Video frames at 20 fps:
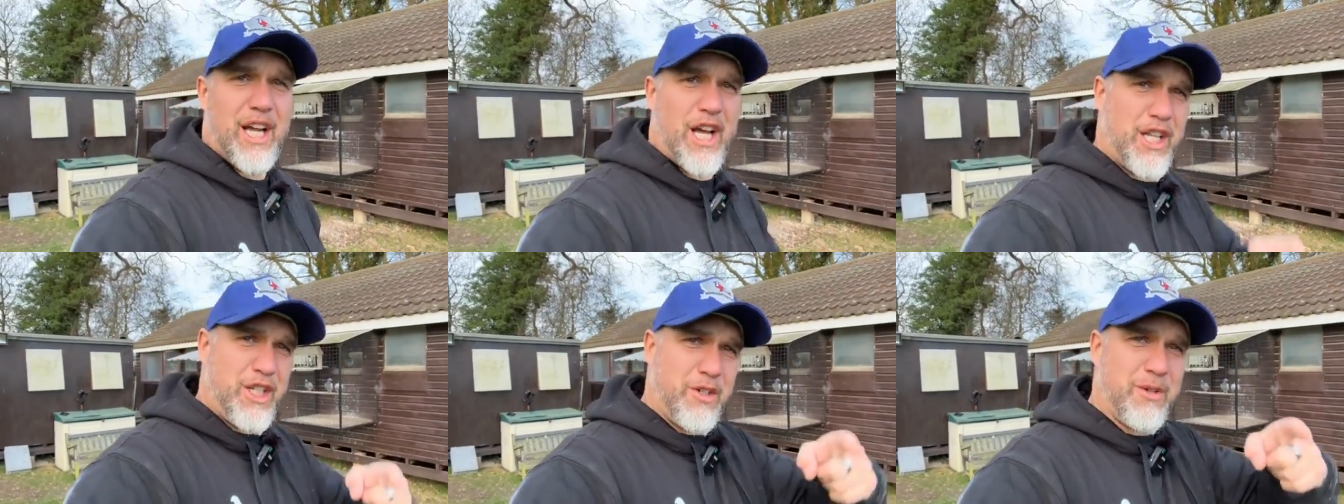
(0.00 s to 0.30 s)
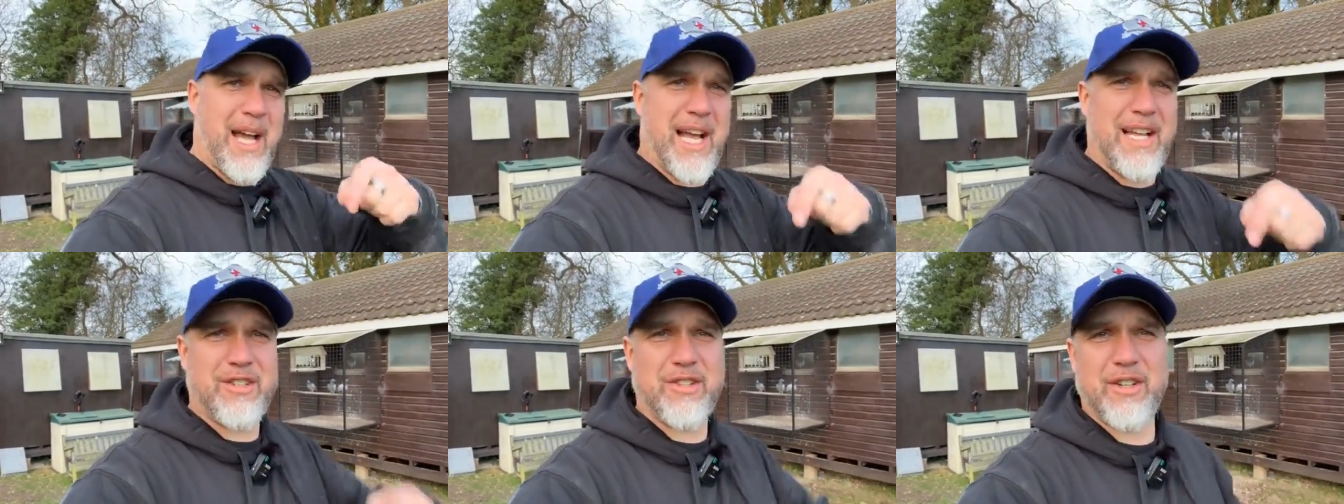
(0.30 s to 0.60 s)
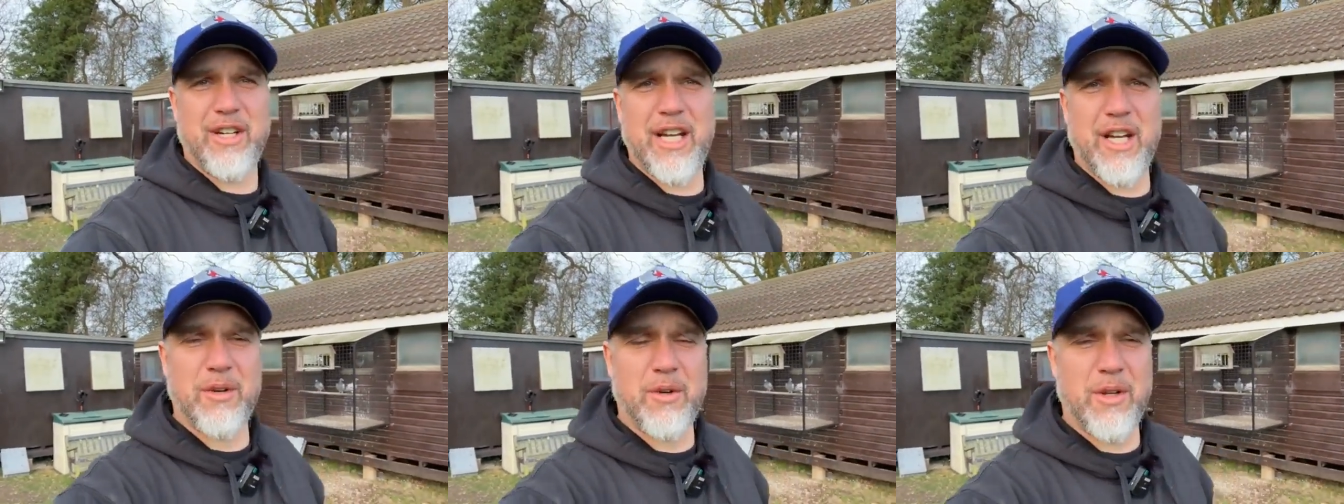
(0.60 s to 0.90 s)
and you guys
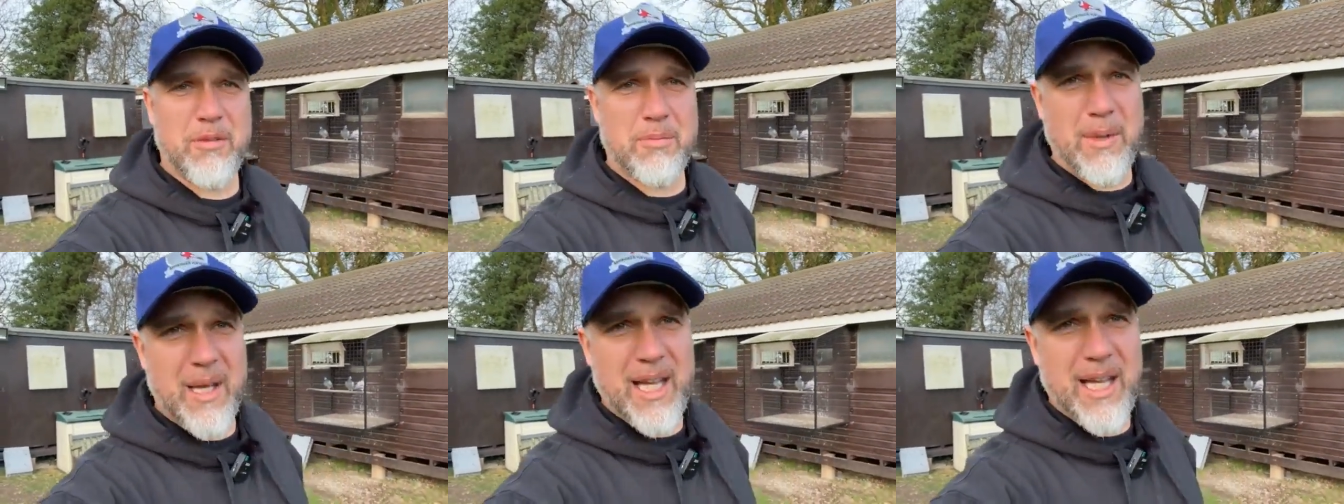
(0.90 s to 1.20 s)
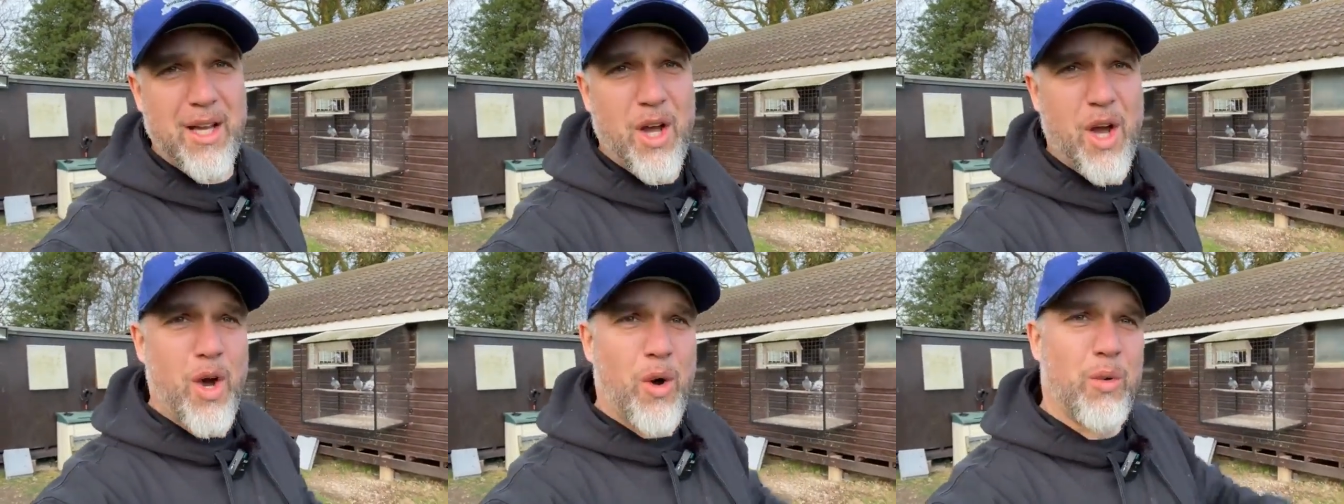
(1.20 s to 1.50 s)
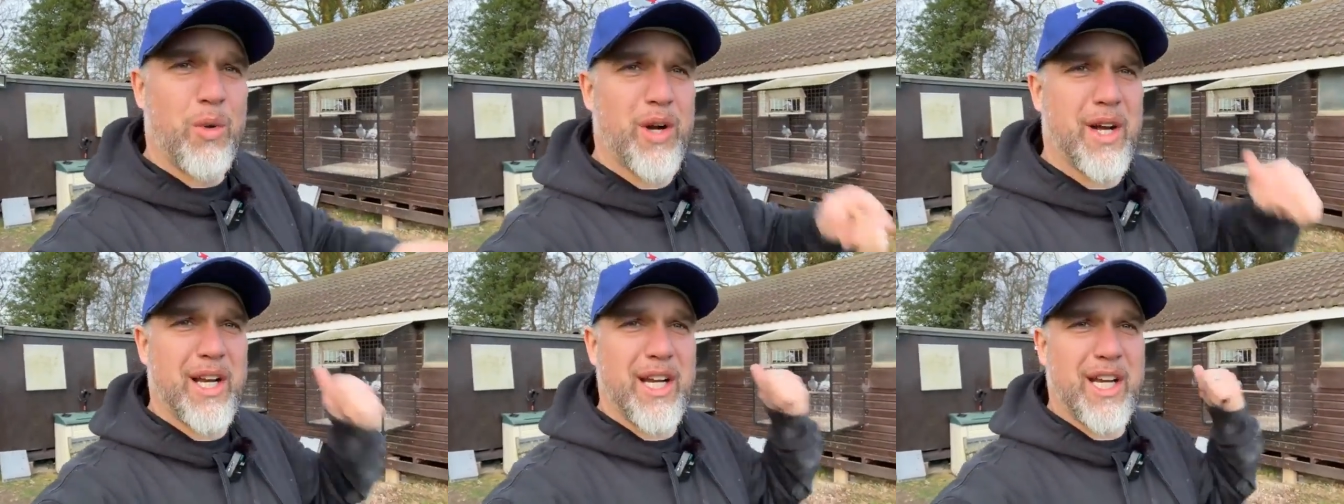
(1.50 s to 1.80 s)
are here with me.
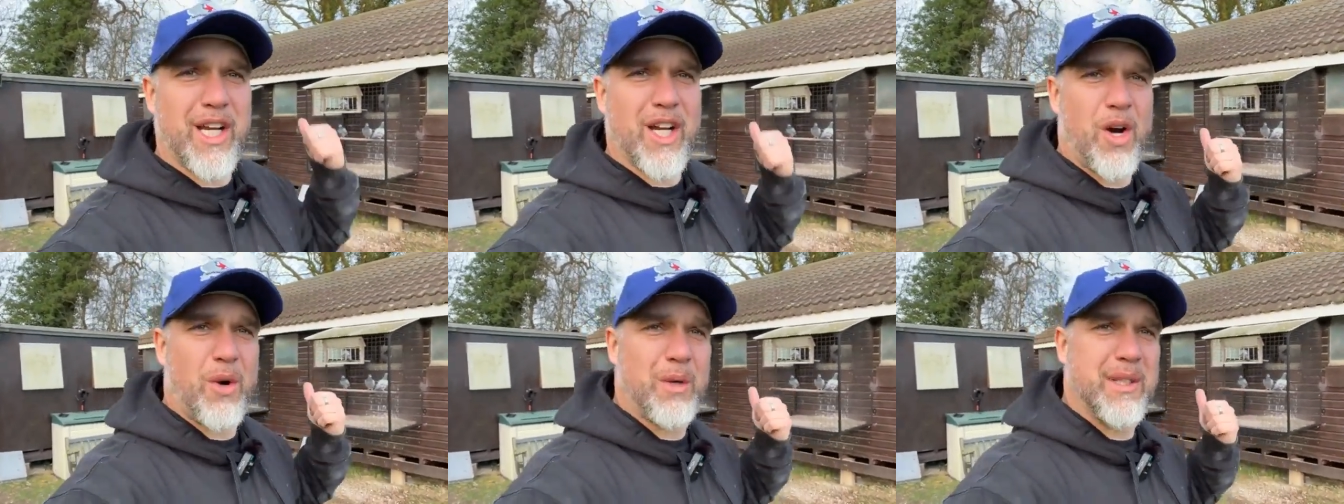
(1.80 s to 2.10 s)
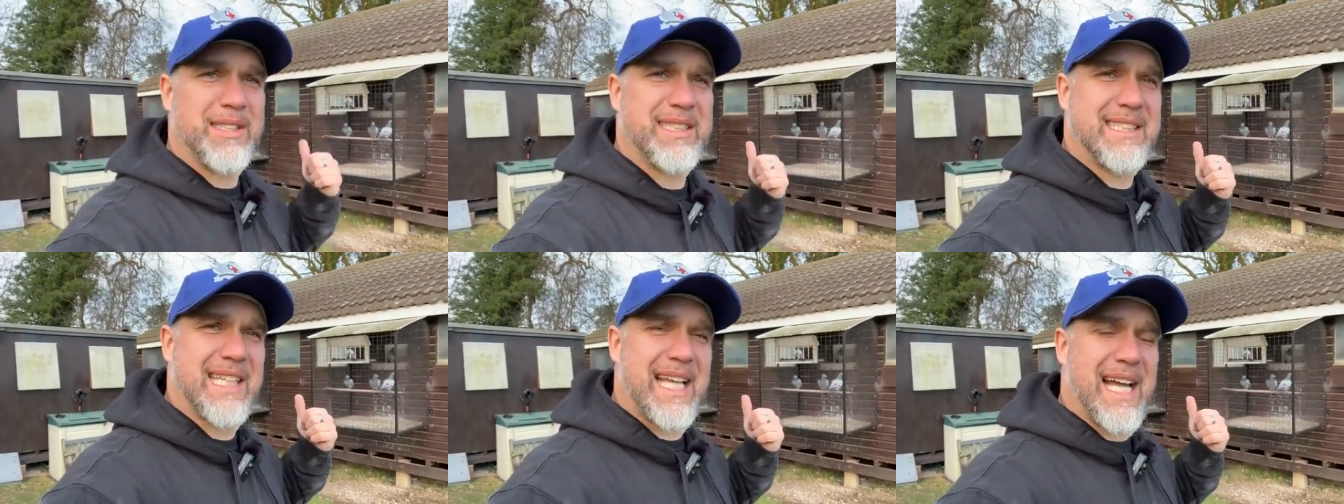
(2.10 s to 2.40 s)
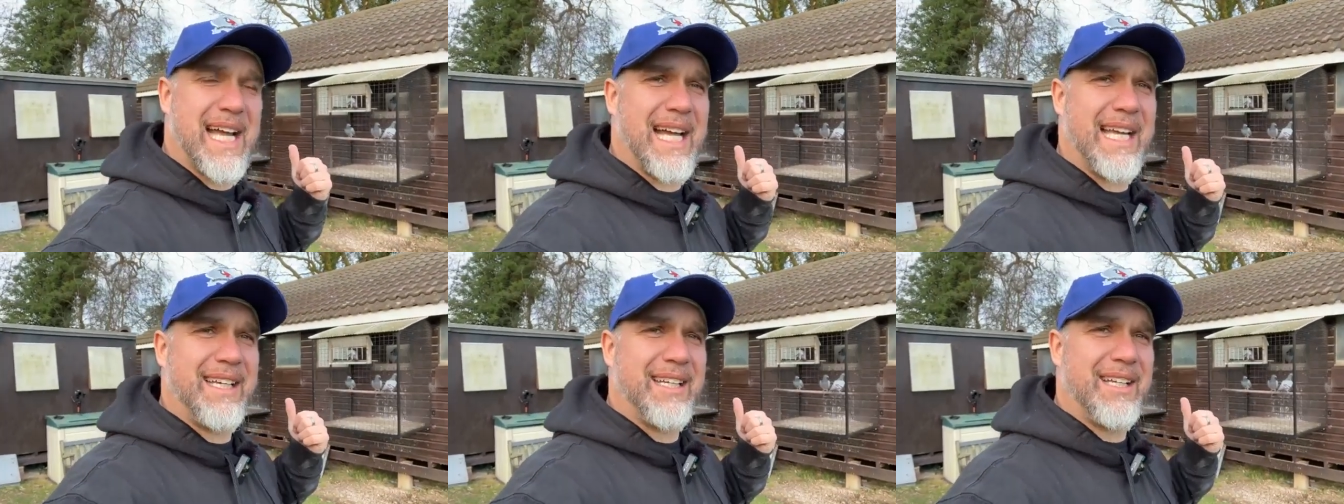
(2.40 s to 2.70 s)
We're going to go
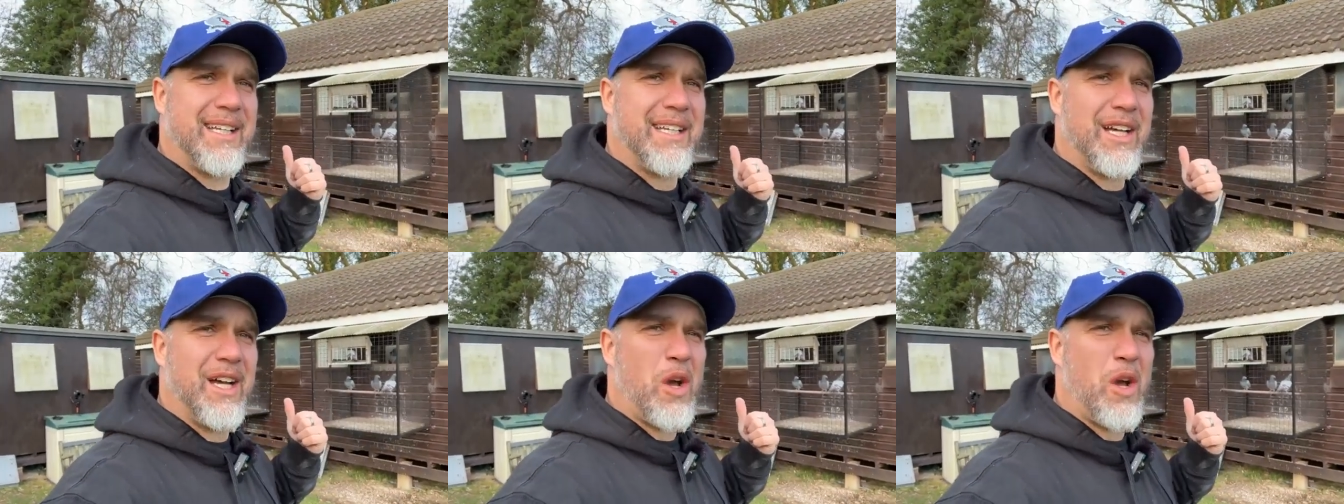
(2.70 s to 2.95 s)
inside.